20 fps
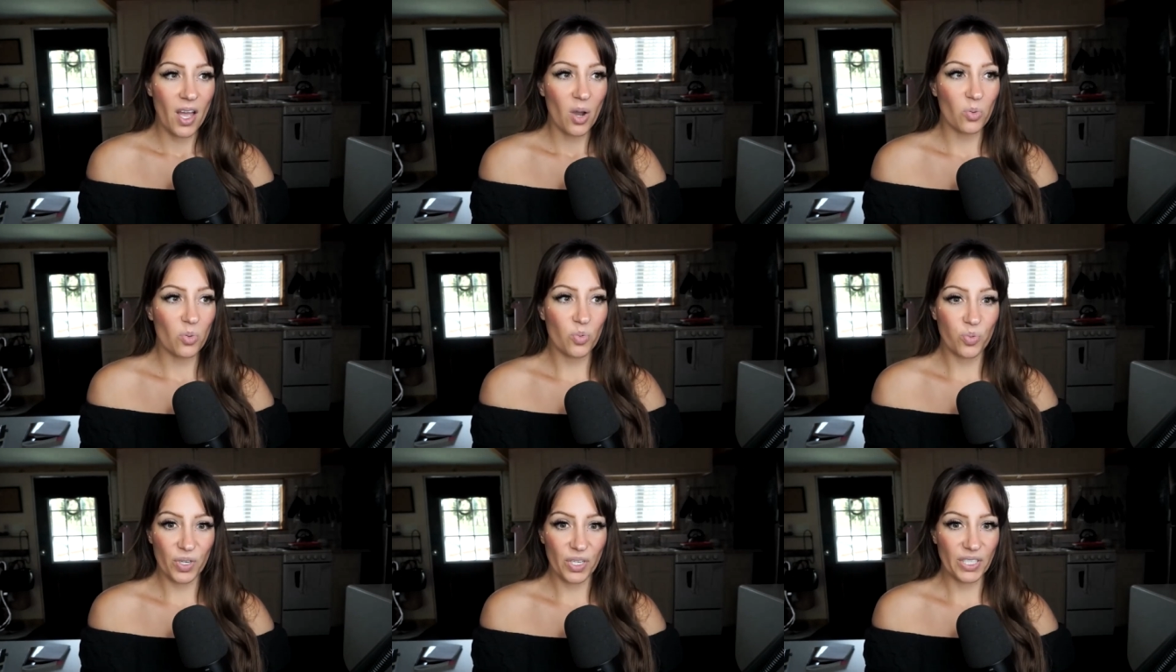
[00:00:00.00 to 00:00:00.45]

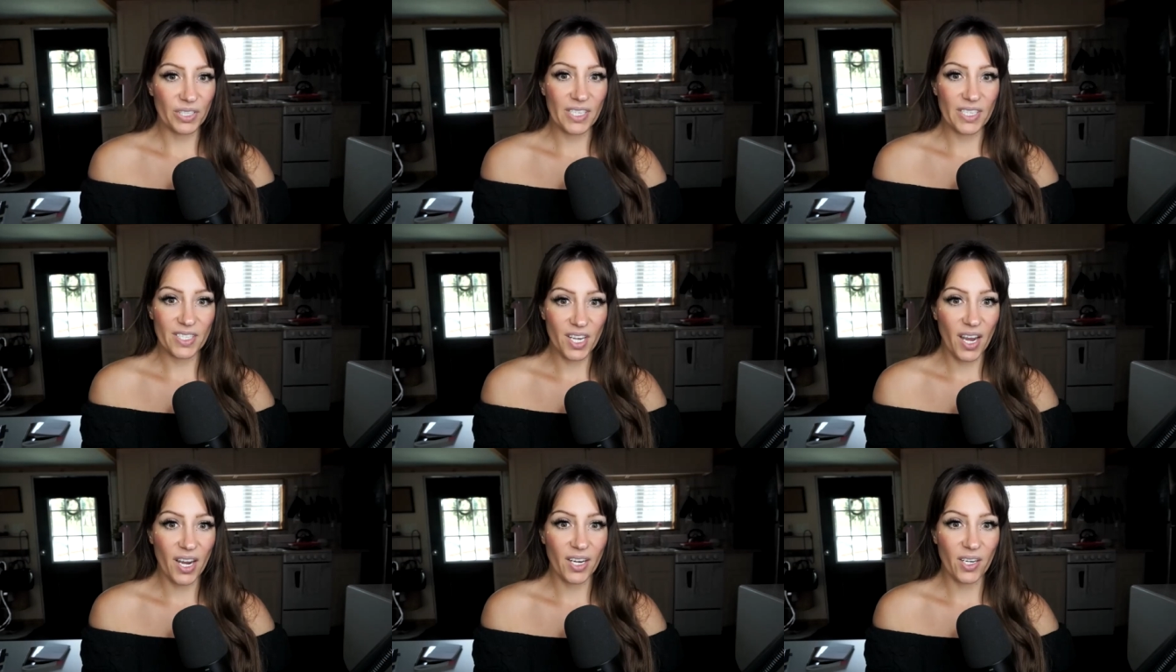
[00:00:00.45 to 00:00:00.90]
really
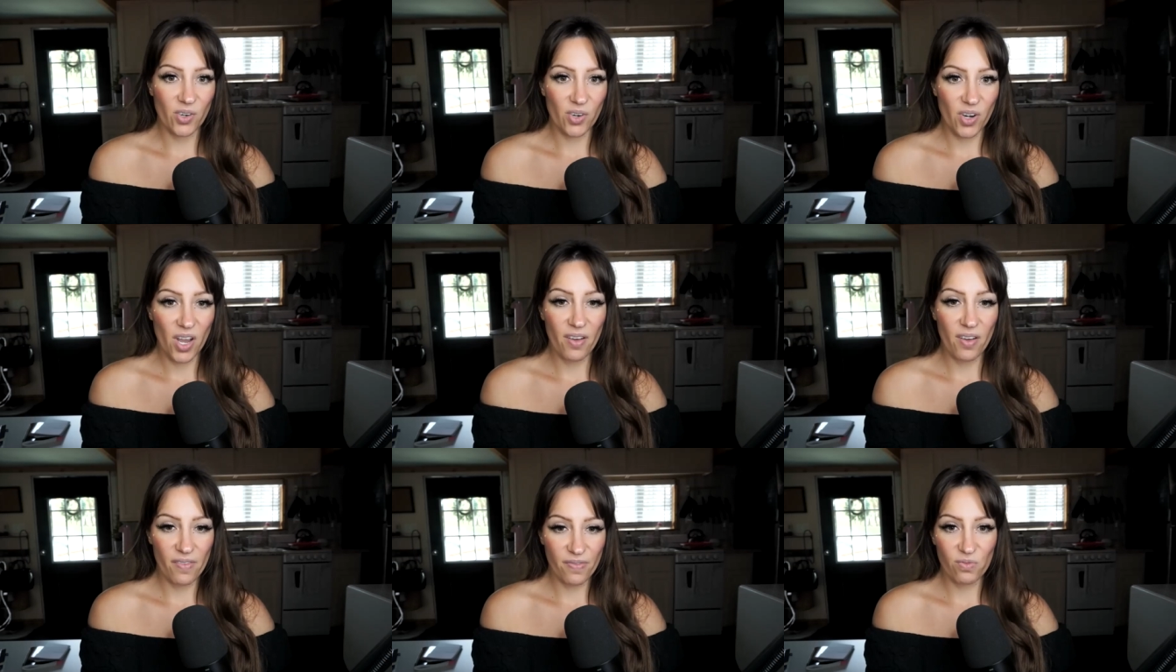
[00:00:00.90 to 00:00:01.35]
tired
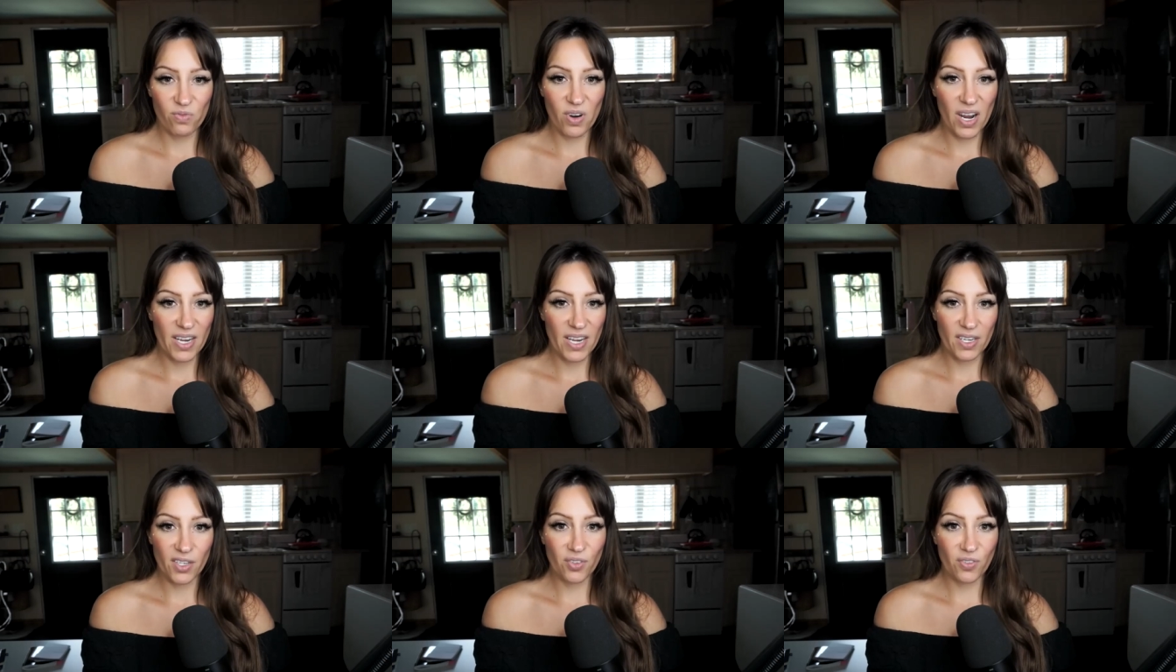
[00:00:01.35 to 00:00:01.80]
of,
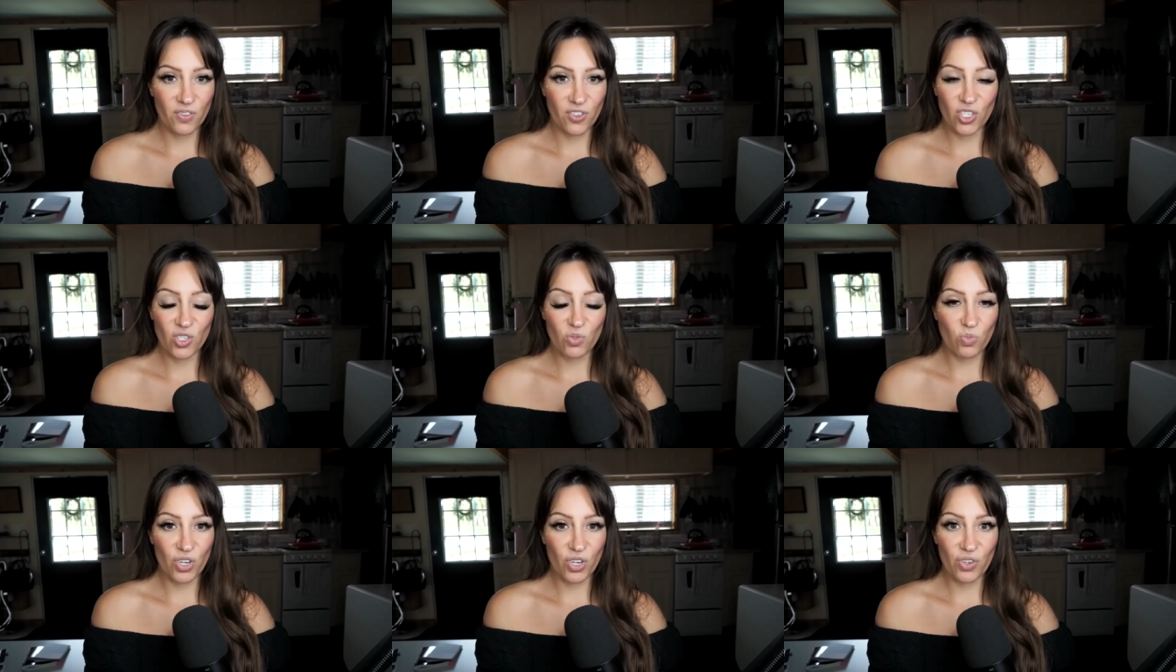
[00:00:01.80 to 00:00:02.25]
right? And you're
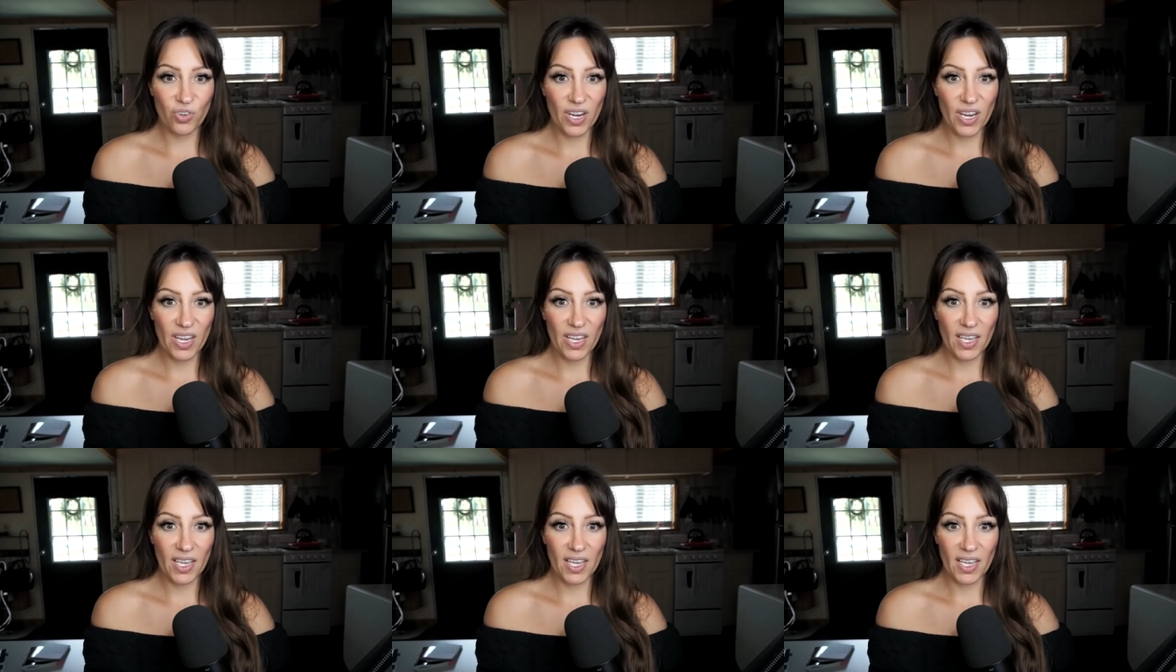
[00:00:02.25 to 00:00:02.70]
just
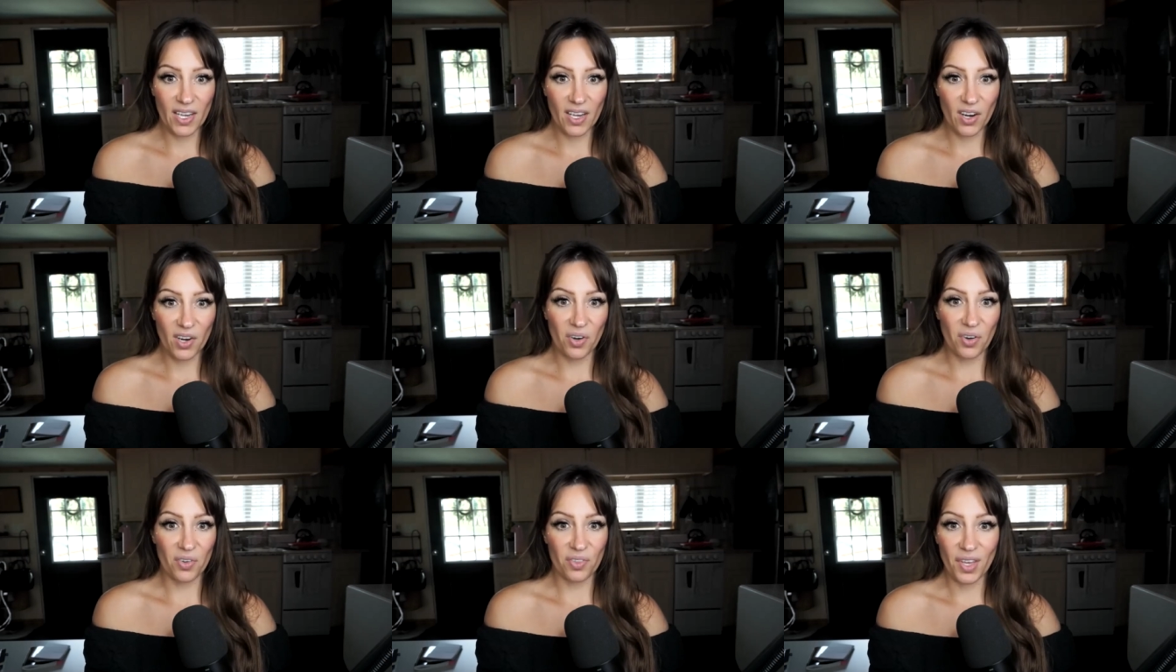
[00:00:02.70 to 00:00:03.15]
wondering,
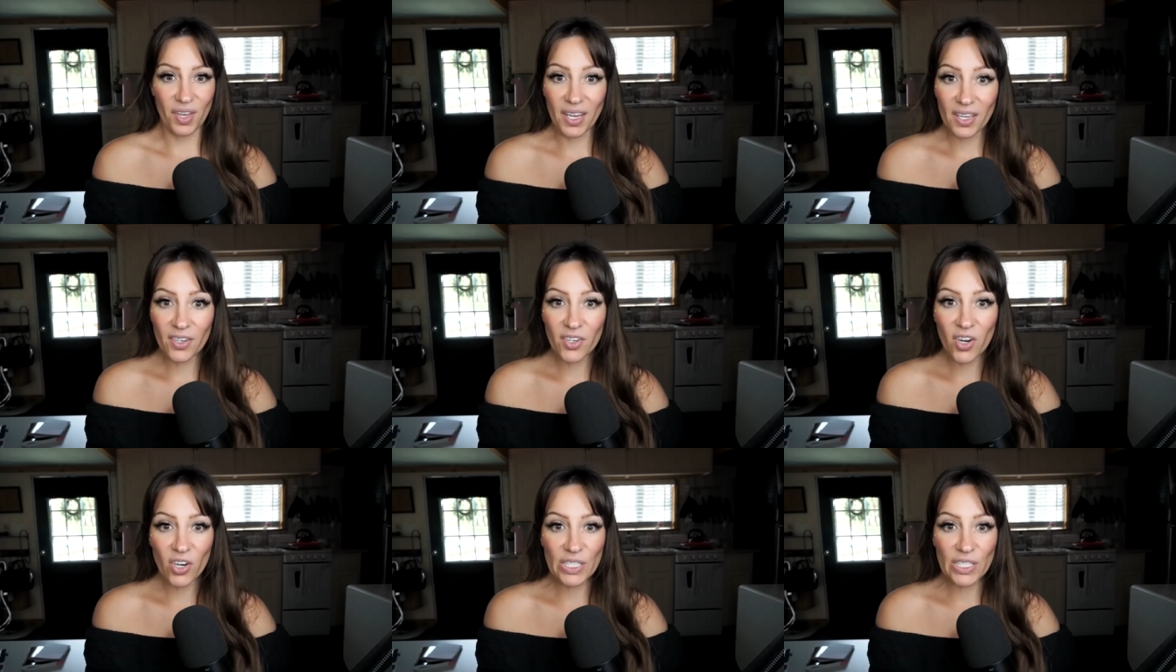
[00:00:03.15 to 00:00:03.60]
are they
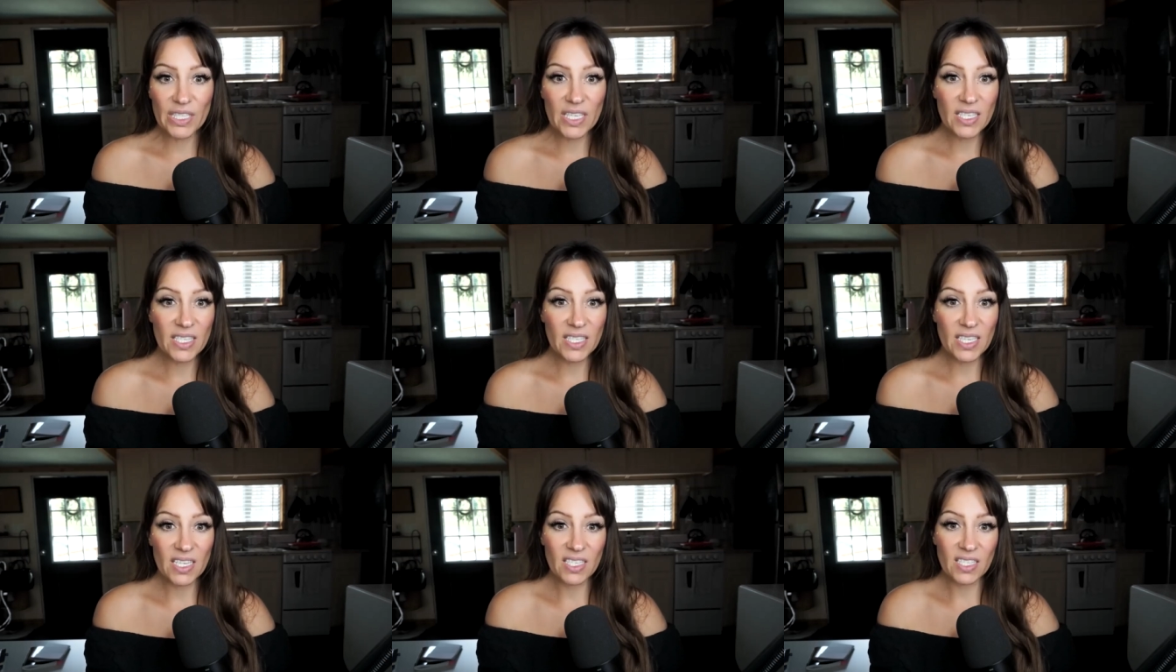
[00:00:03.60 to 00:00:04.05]
a
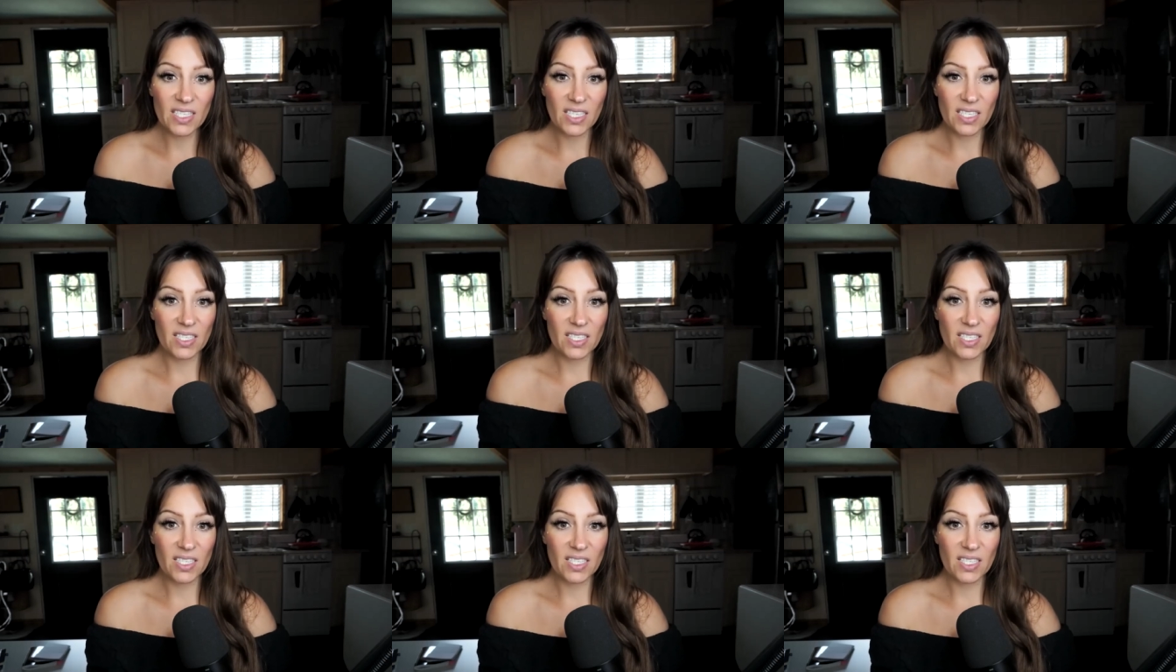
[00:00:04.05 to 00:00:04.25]
narcissist?